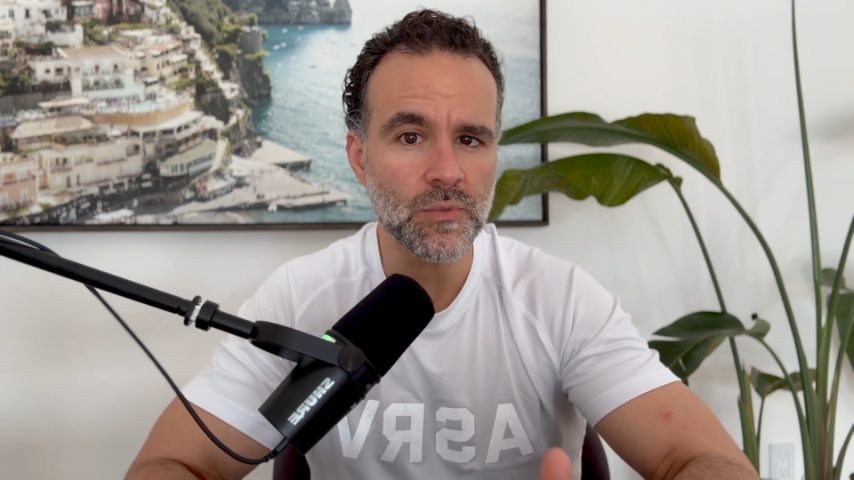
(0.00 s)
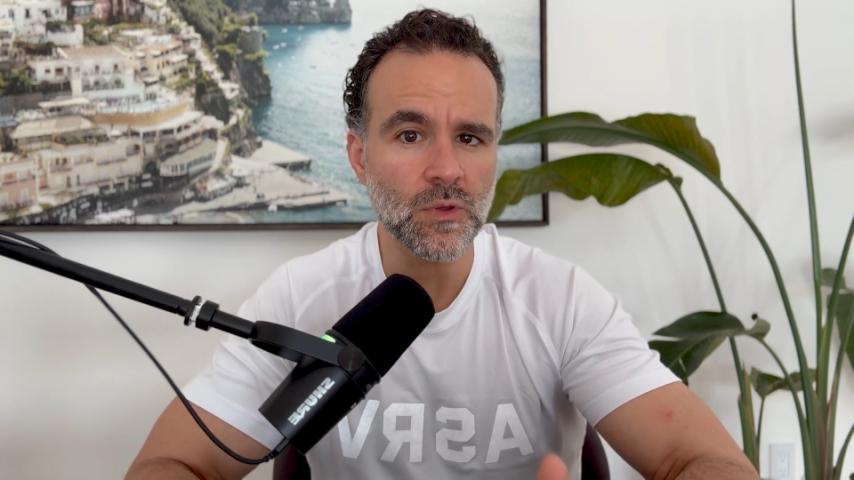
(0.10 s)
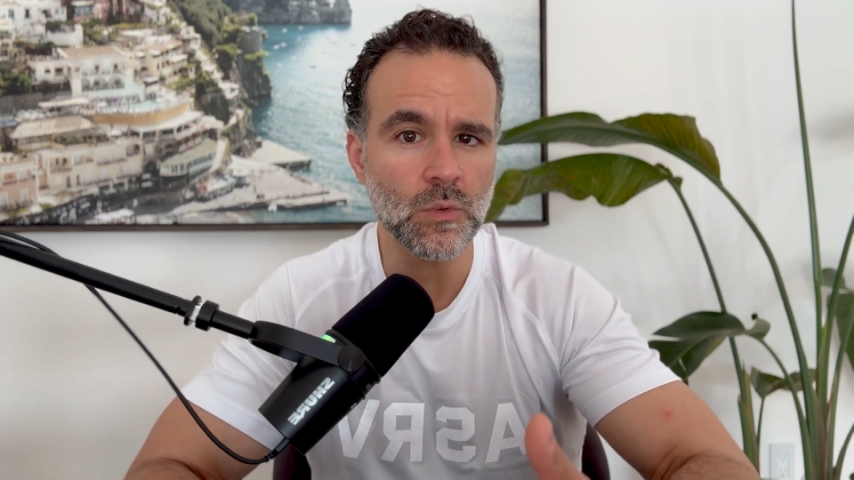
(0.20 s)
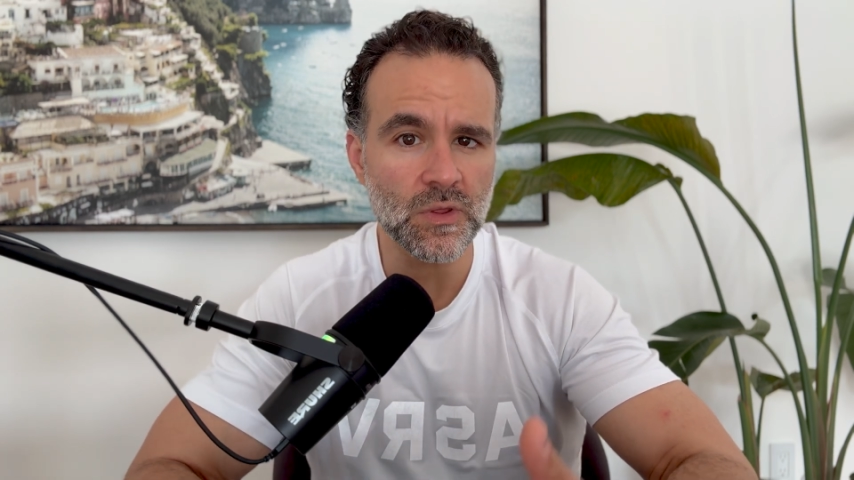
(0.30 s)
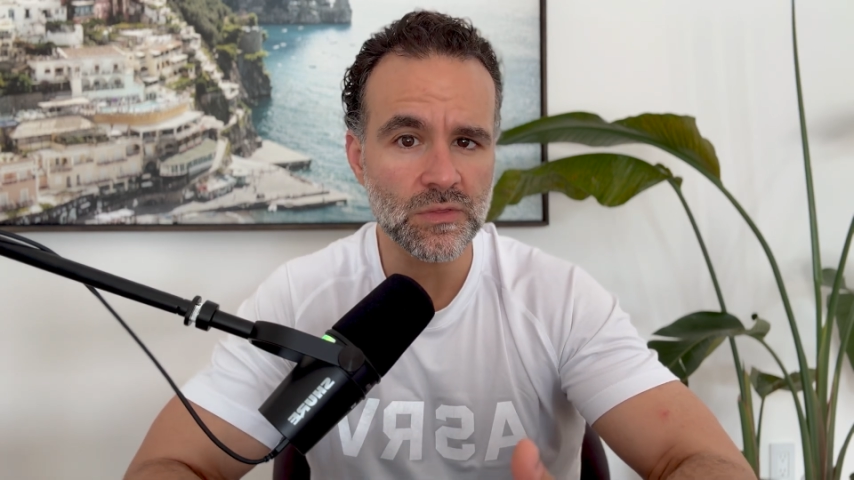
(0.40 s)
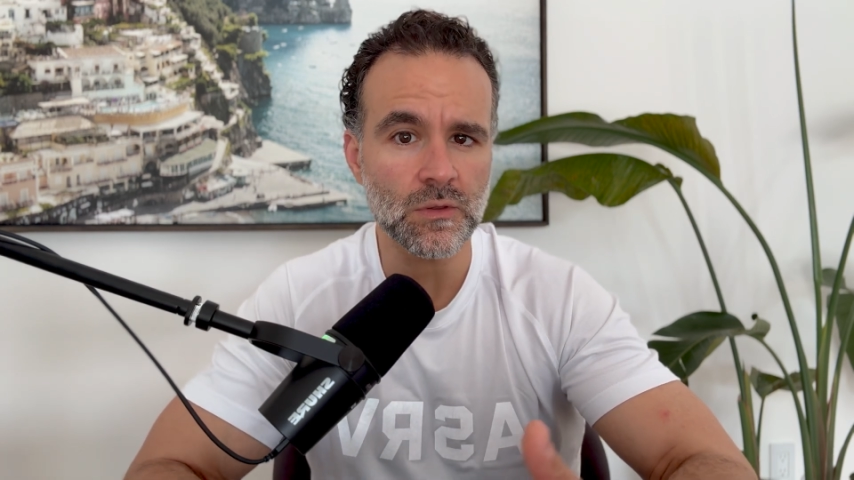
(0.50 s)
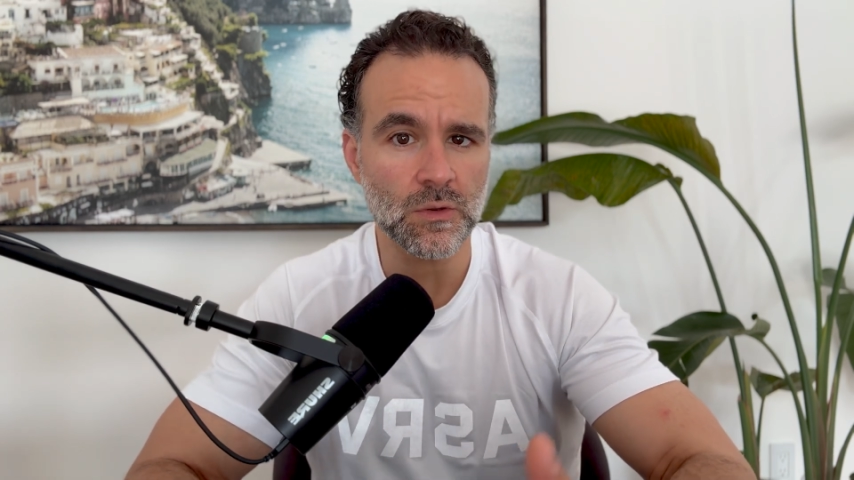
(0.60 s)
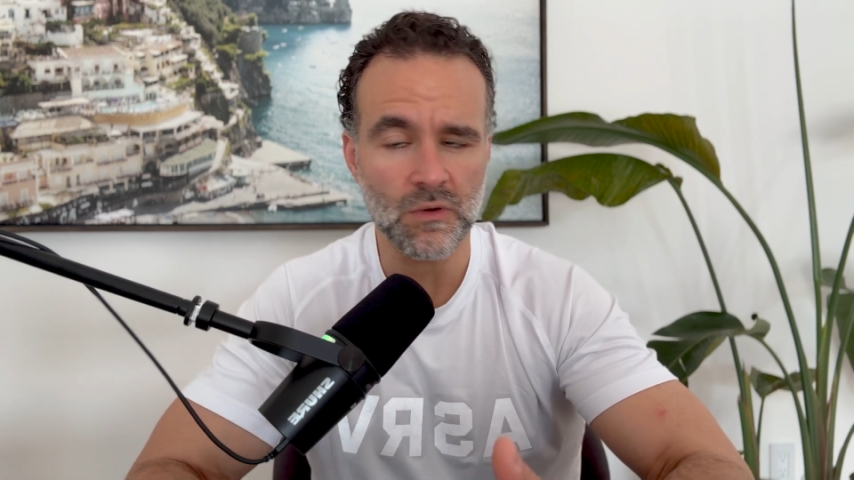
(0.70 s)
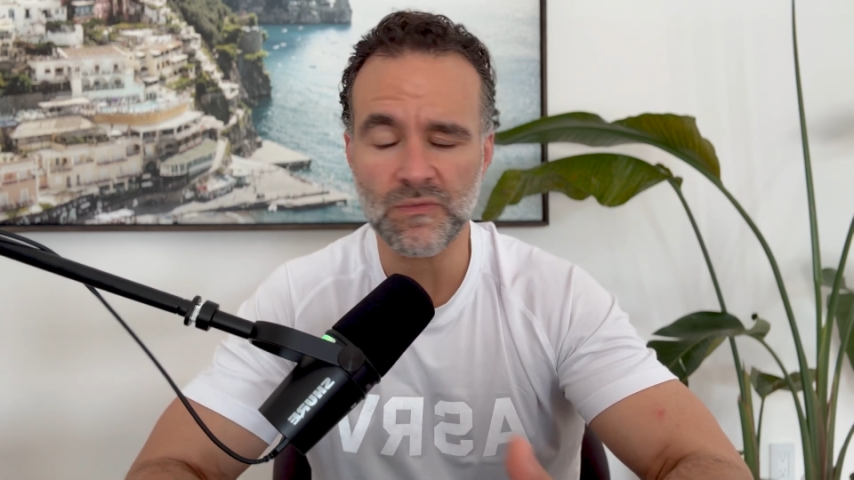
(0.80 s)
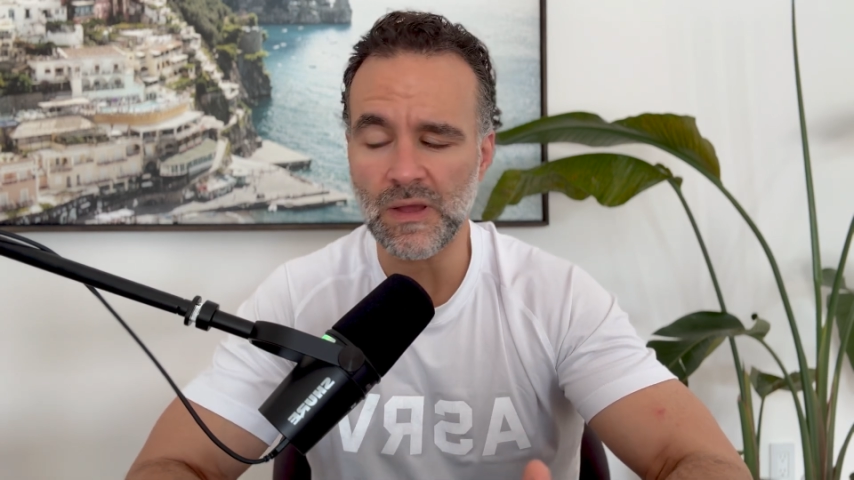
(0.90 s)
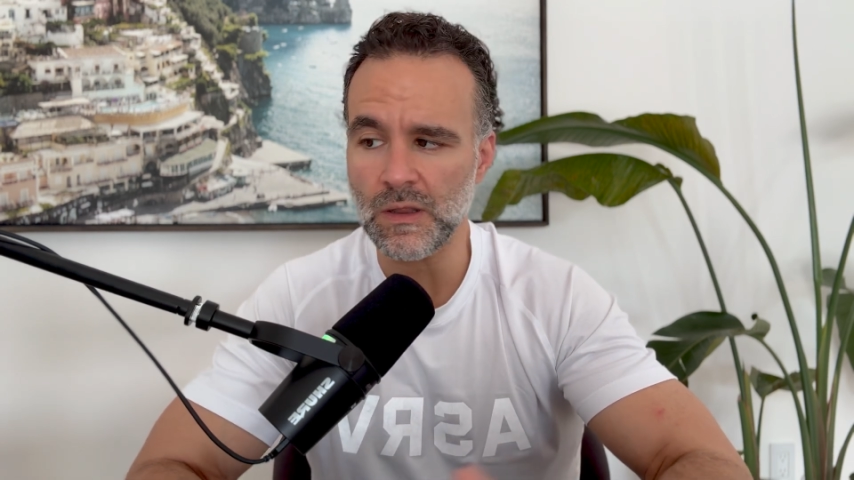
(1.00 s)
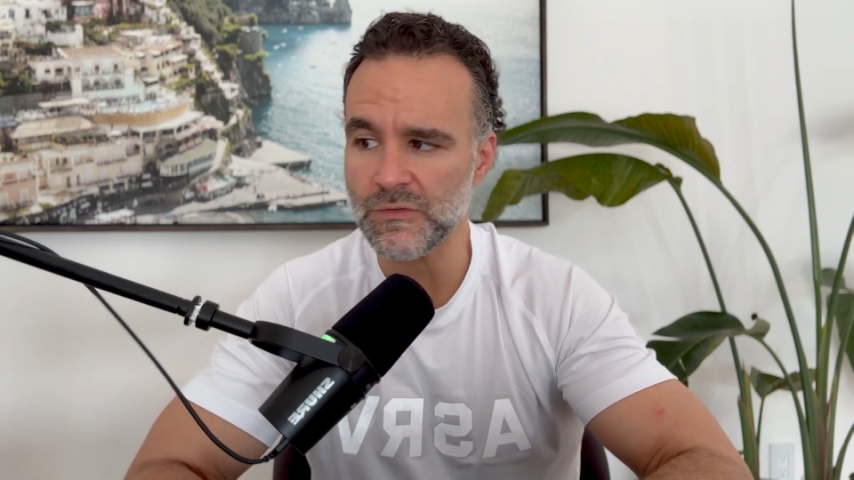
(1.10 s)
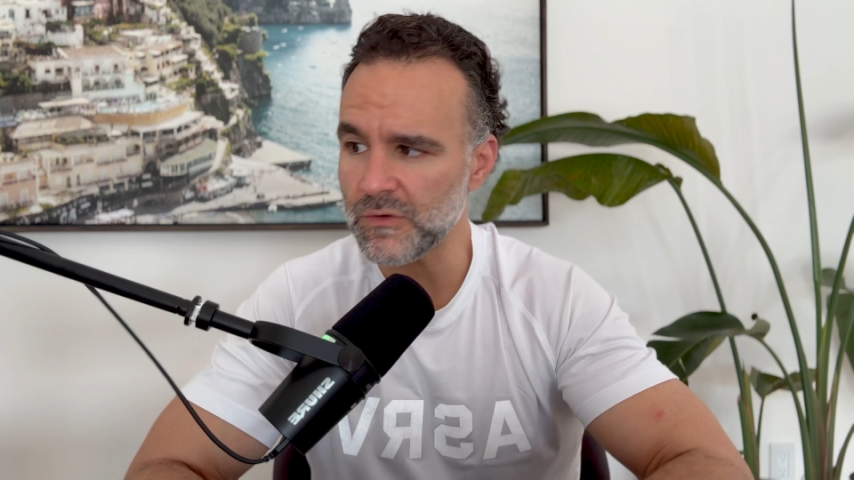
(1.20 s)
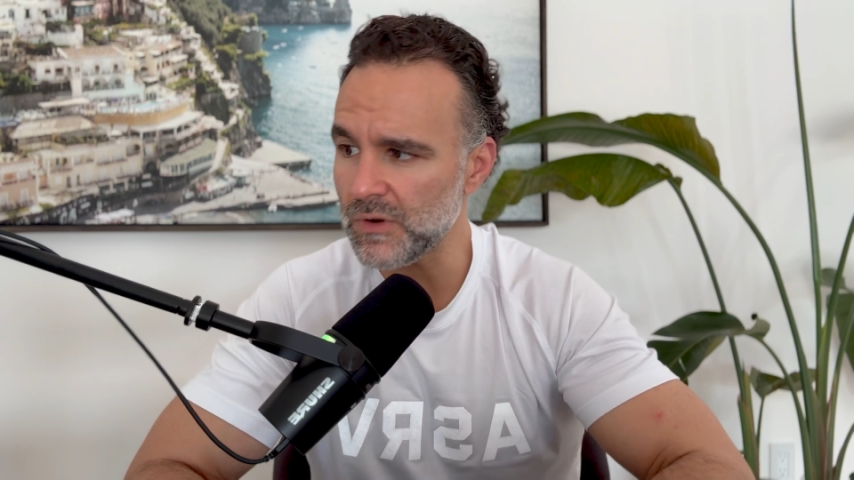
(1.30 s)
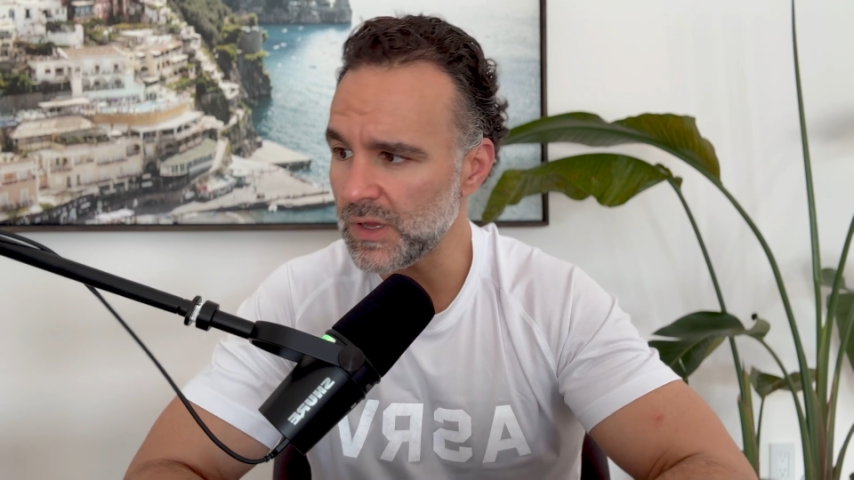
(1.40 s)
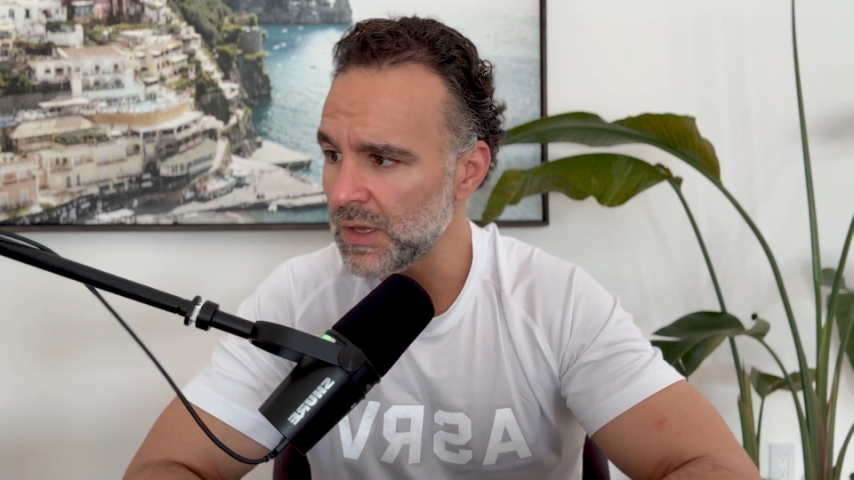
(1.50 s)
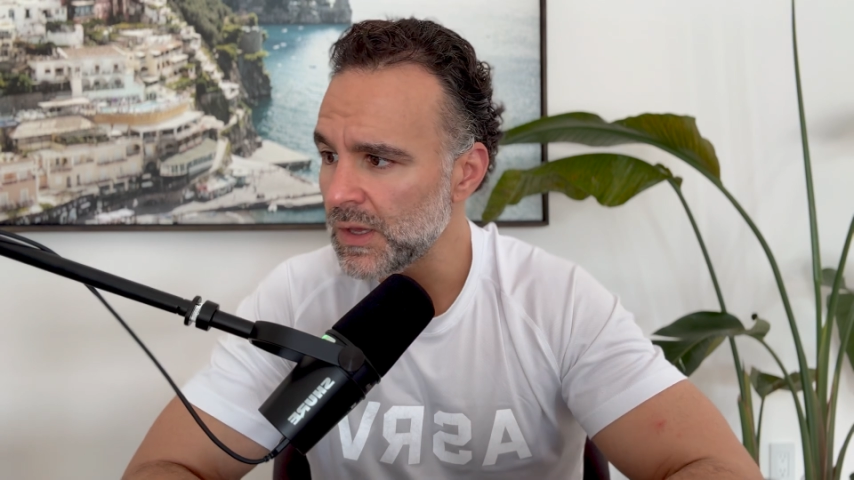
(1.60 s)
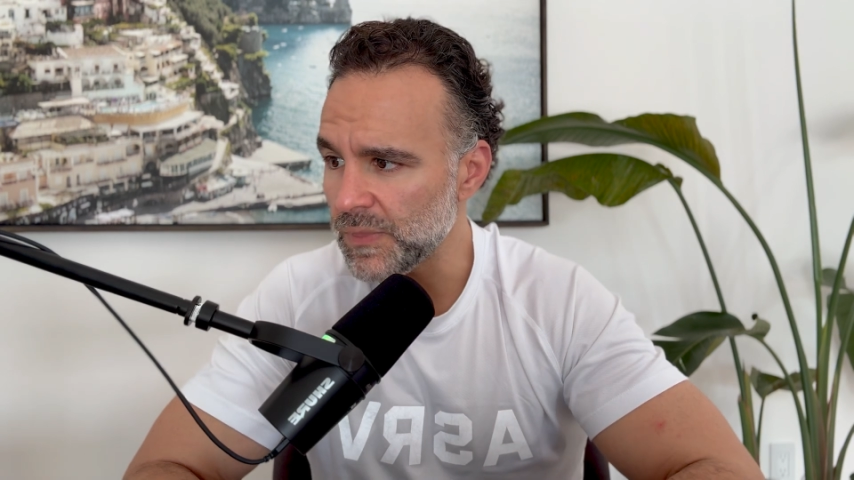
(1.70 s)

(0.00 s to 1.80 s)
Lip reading: you with your fat loss journey.